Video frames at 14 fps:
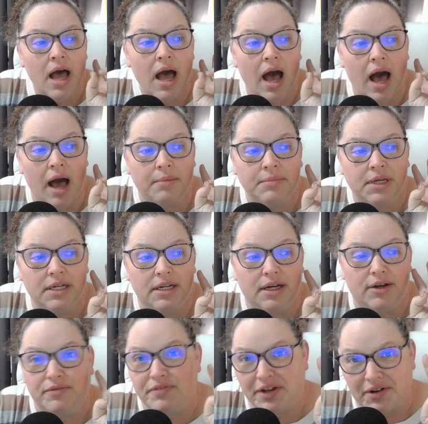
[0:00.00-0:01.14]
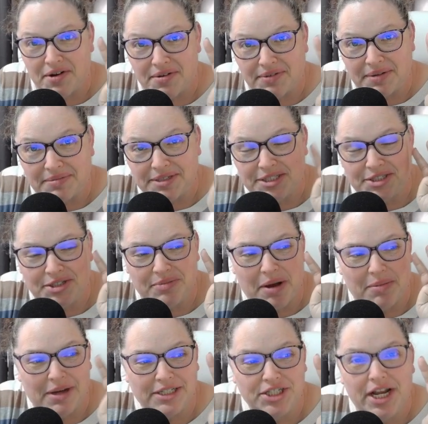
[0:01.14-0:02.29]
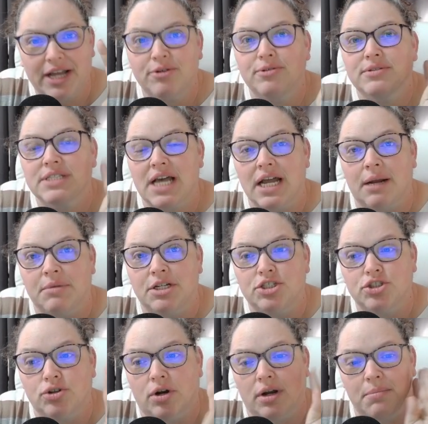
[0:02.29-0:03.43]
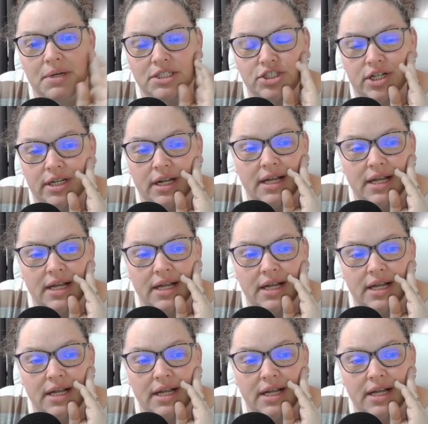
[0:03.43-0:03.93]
I'm going to figure out what I'm going to do about my channels, and I'm going to start a budget.